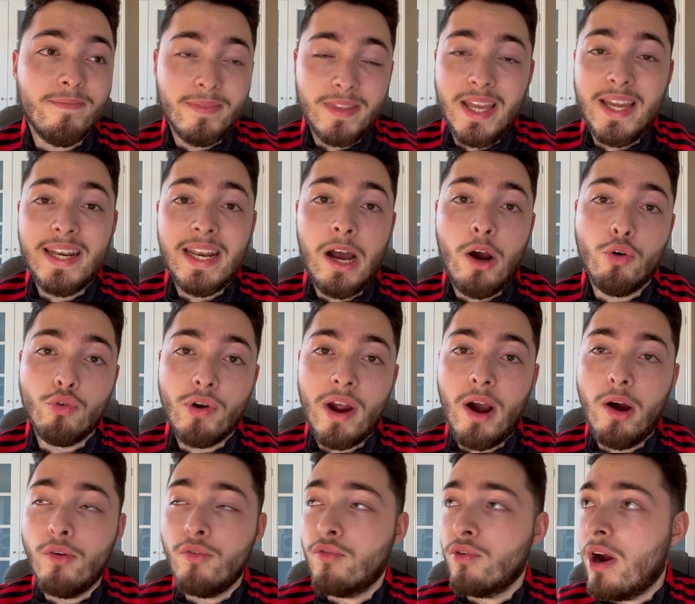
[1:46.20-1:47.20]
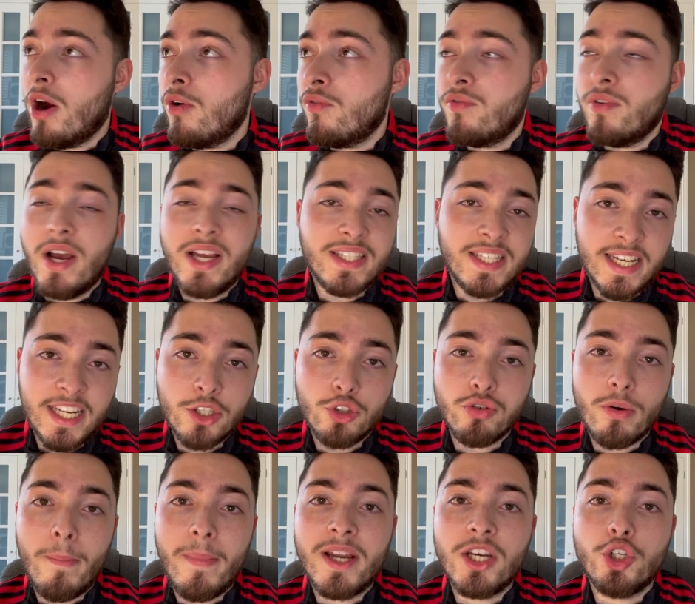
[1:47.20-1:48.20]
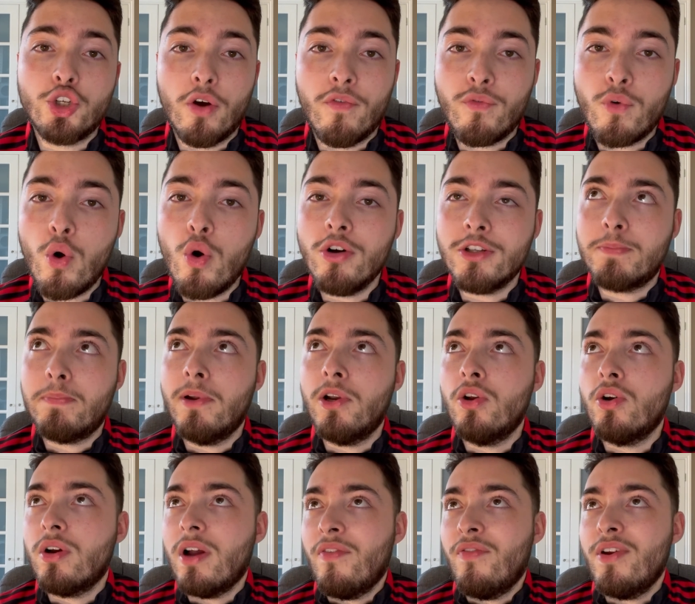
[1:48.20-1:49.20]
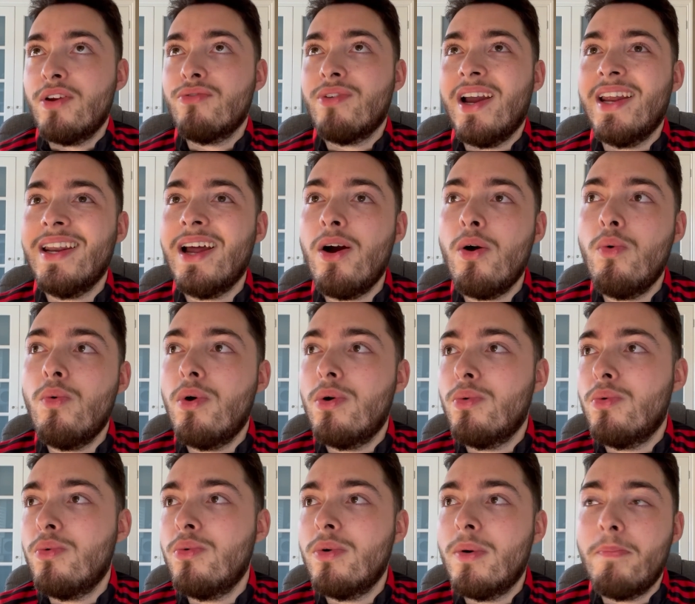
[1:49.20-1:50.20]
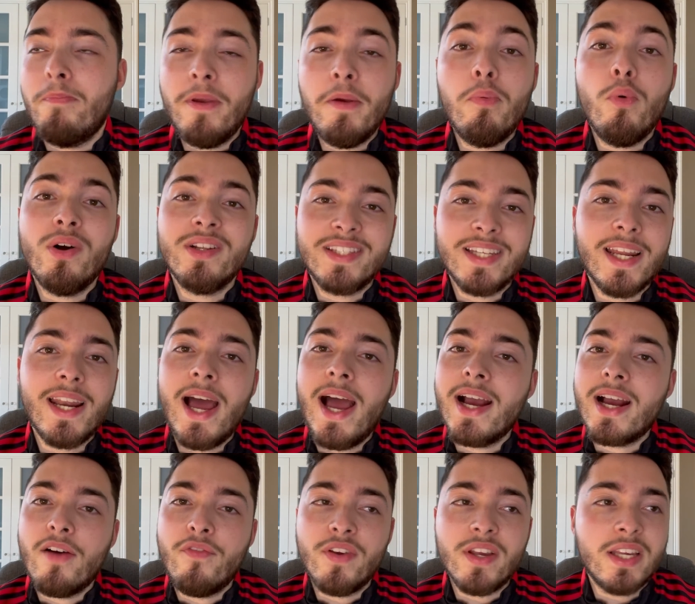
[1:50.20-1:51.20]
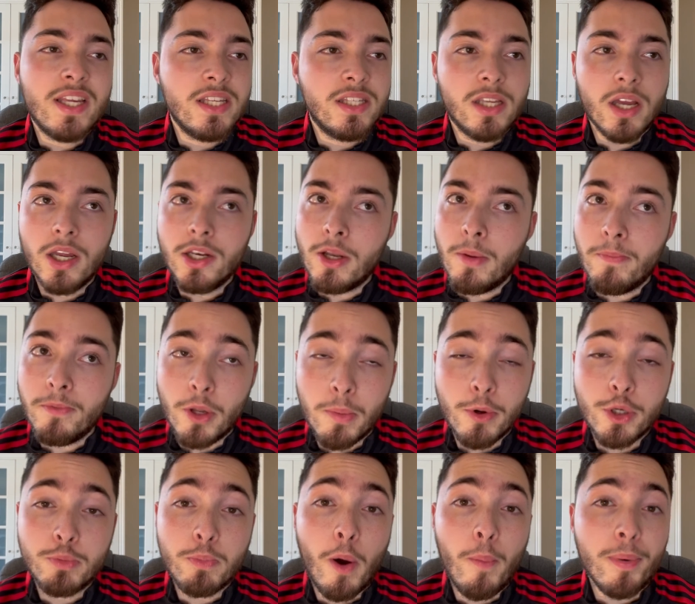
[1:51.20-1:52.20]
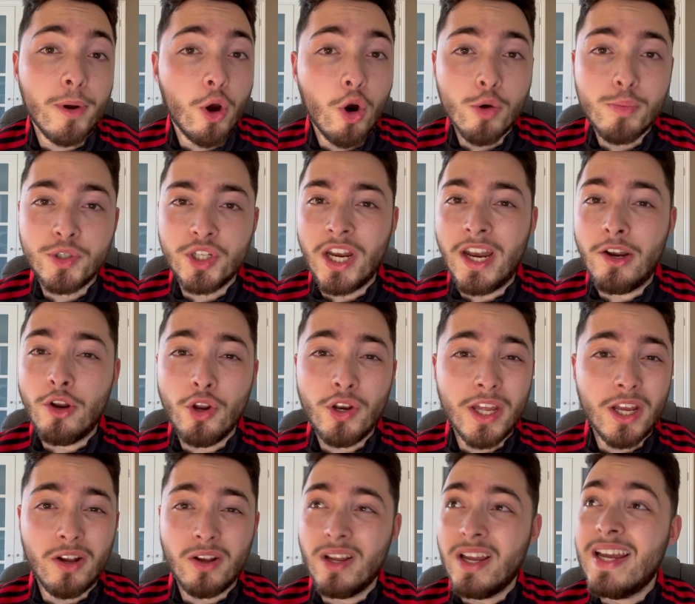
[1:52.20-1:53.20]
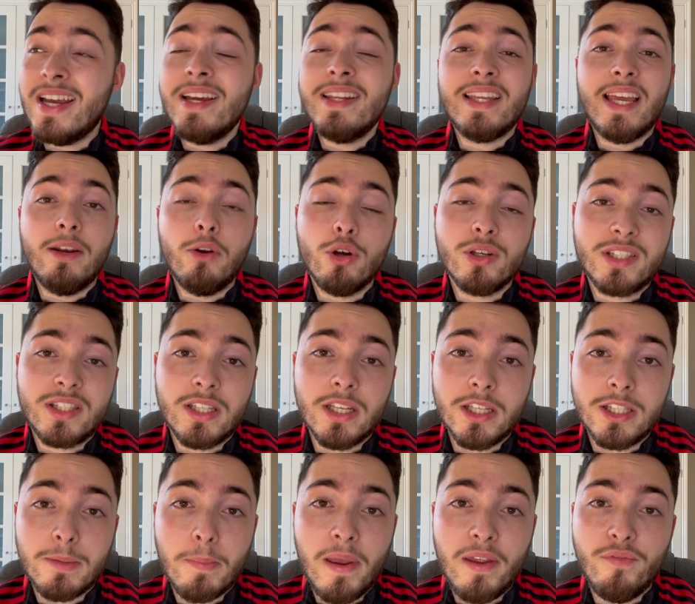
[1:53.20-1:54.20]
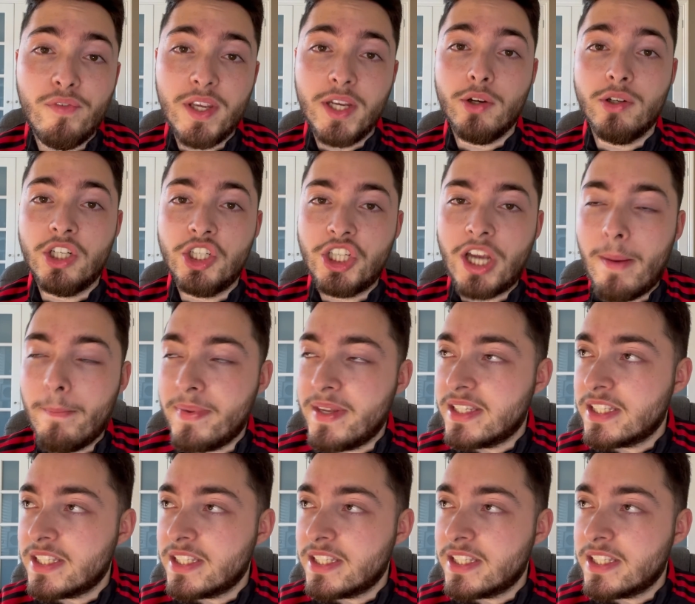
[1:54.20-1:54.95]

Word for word: now Ralf. Ralf as an interim manager, of course. But look, I think right now people want Ten Hag. I think he's the most popular option. I know they lost to Benfica in the Champions